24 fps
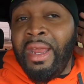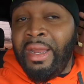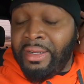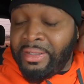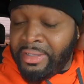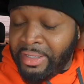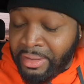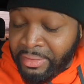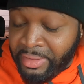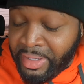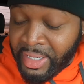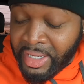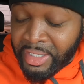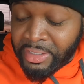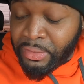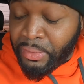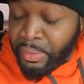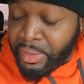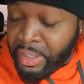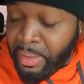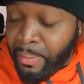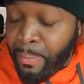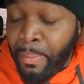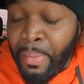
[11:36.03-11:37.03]
So that's
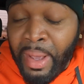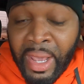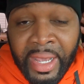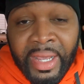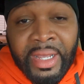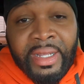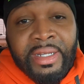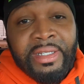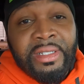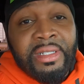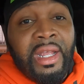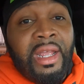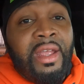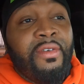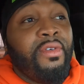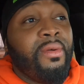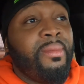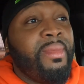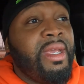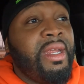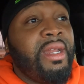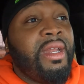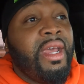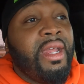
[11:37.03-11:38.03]
where the biggest thing for
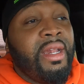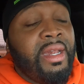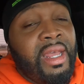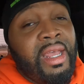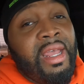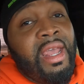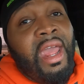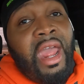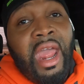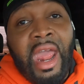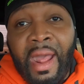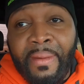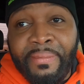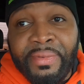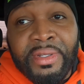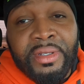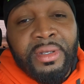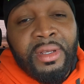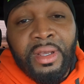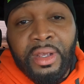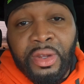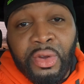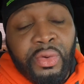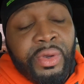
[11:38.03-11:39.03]
me, they have to
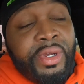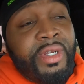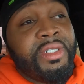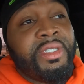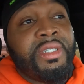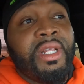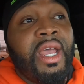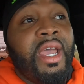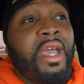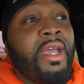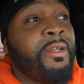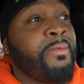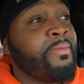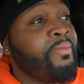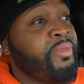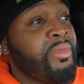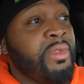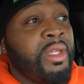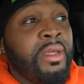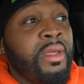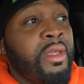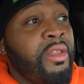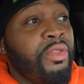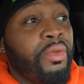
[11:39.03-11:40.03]
increase that.
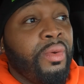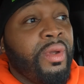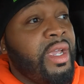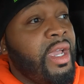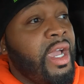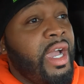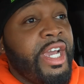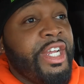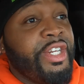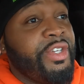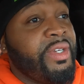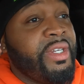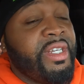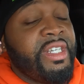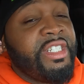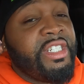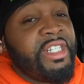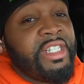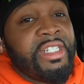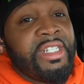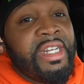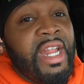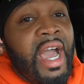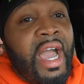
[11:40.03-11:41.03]
300 is
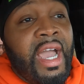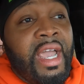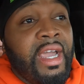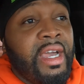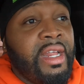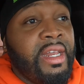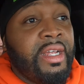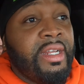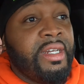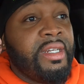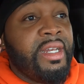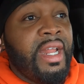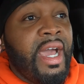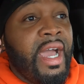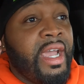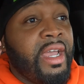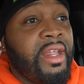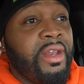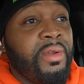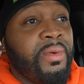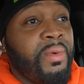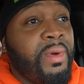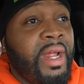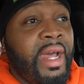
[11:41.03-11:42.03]
just not gonna
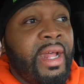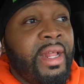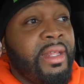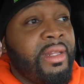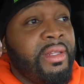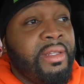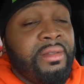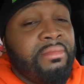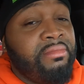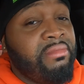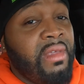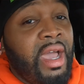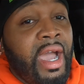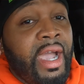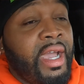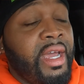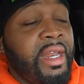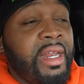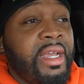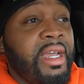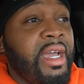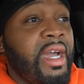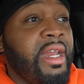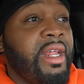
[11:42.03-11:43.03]

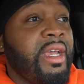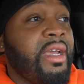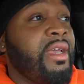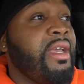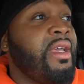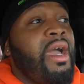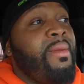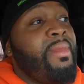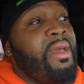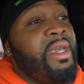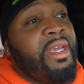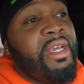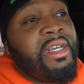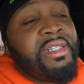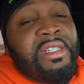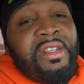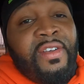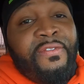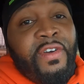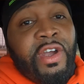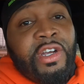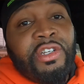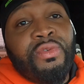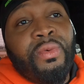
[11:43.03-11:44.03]
cut it. I mean, it's the
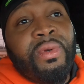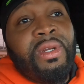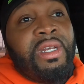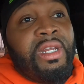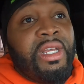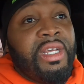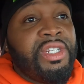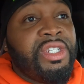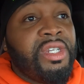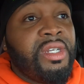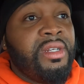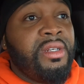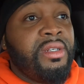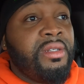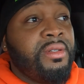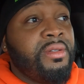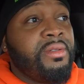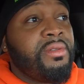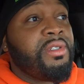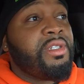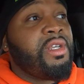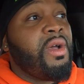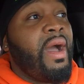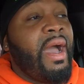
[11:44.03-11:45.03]
first rendition,
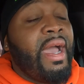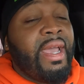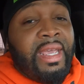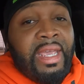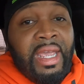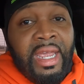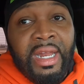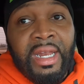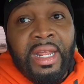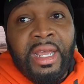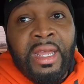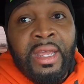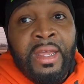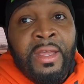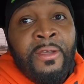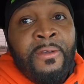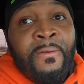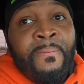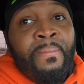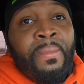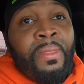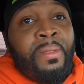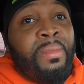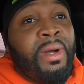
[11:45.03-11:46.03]
so I get it,
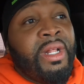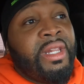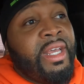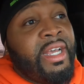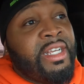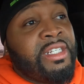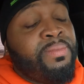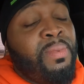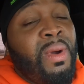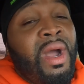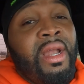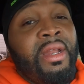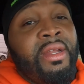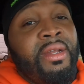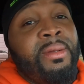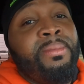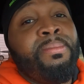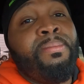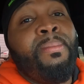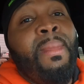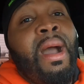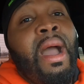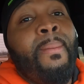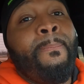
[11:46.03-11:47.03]
but that's probably
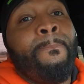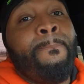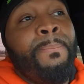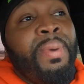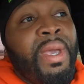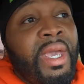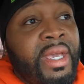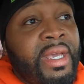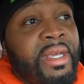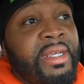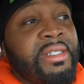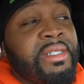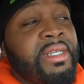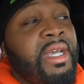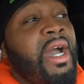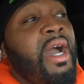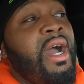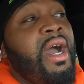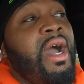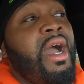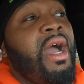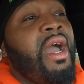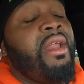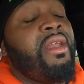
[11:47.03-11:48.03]
my biggest
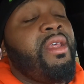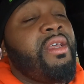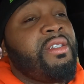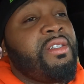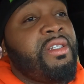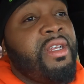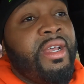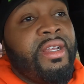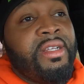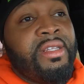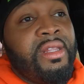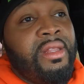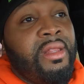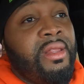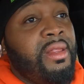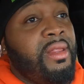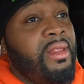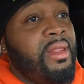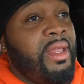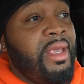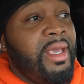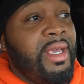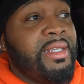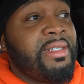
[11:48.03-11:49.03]
con is
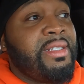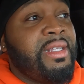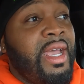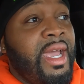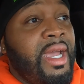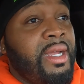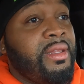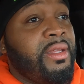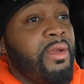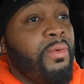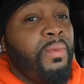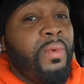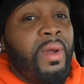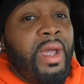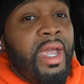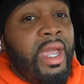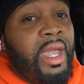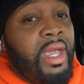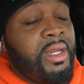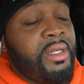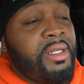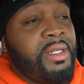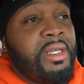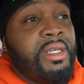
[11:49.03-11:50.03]
that the
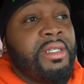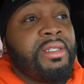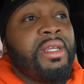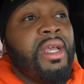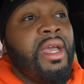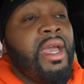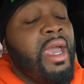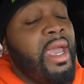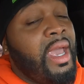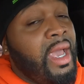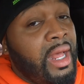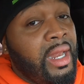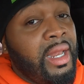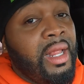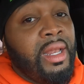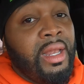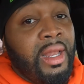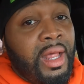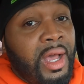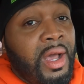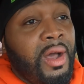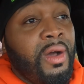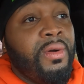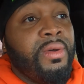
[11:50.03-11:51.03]
range is hella
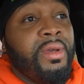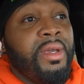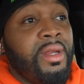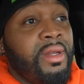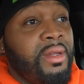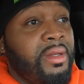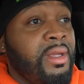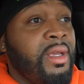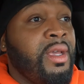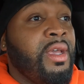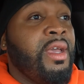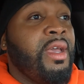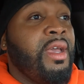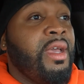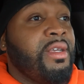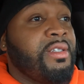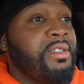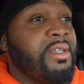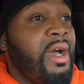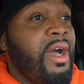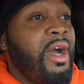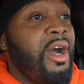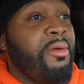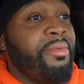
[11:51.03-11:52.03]
low. And
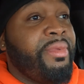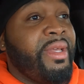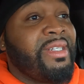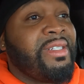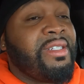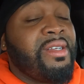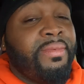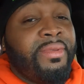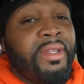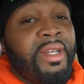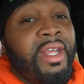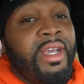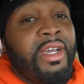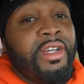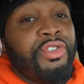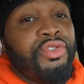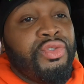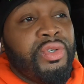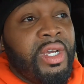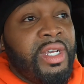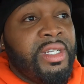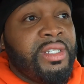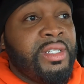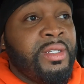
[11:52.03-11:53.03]
so I hope that's something they
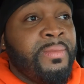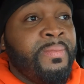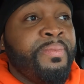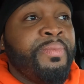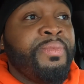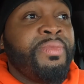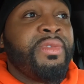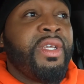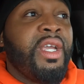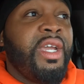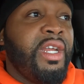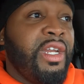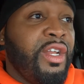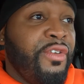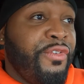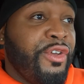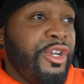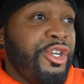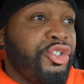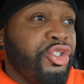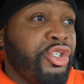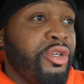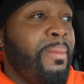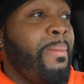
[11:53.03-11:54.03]
address in the
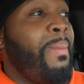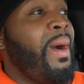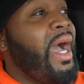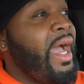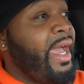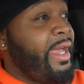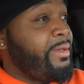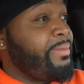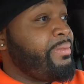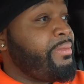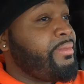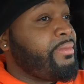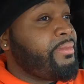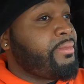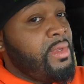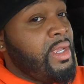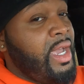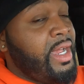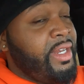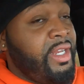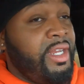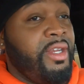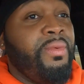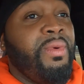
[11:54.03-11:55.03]
future. But
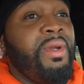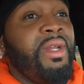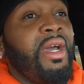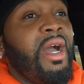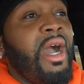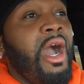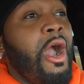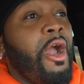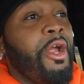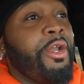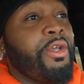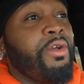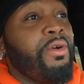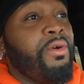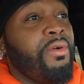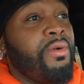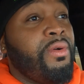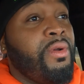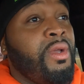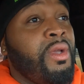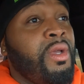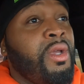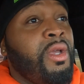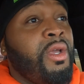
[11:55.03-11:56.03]
I did read an
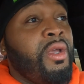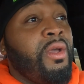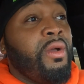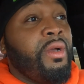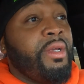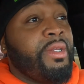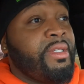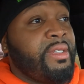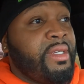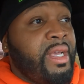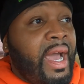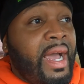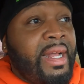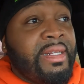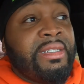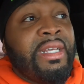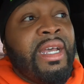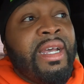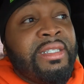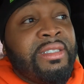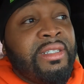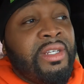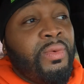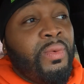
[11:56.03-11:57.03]
article where this guy
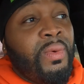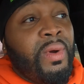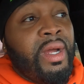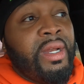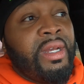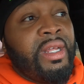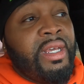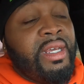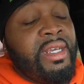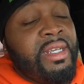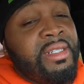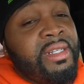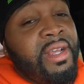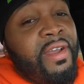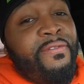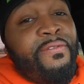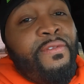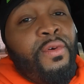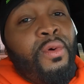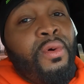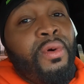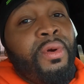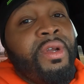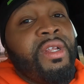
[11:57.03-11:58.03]
tested one and he said
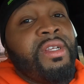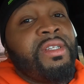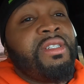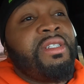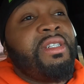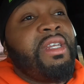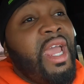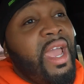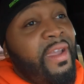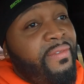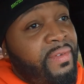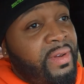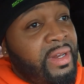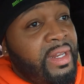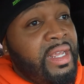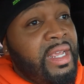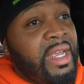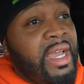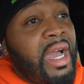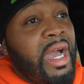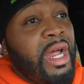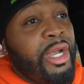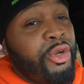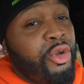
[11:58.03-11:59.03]
Ford is definitely
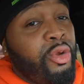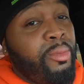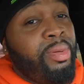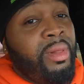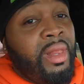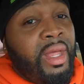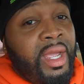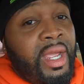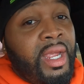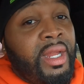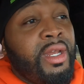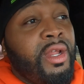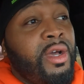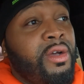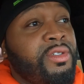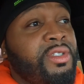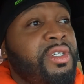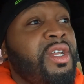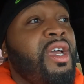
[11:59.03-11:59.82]
underplaying those